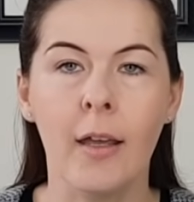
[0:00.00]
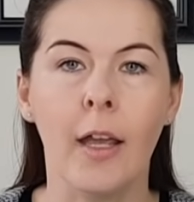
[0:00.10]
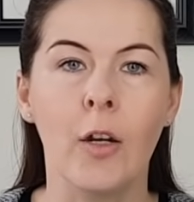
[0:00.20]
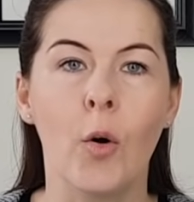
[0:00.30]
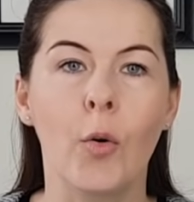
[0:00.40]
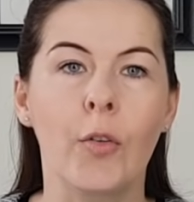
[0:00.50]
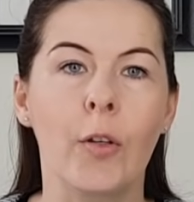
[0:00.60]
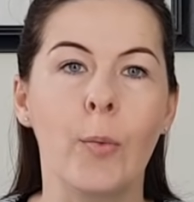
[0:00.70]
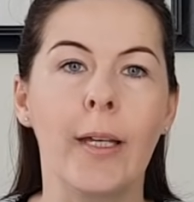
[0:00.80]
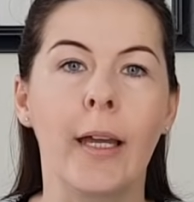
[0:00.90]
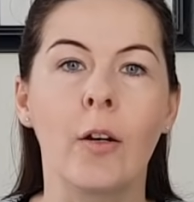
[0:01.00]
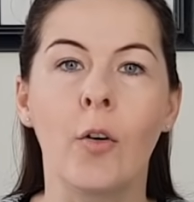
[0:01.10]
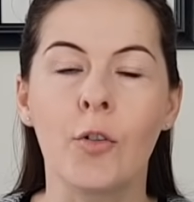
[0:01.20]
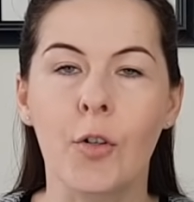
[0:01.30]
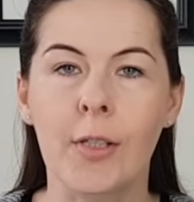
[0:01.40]
in order that we can
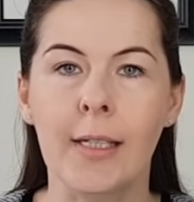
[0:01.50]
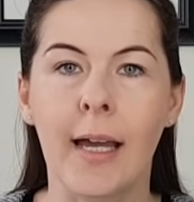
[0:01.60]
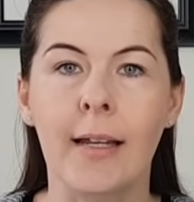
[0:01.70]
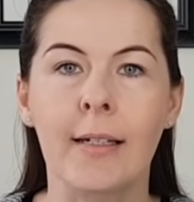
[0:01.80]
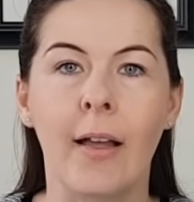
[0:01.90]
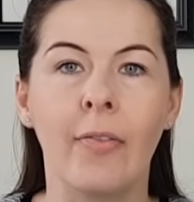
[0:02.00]
understand and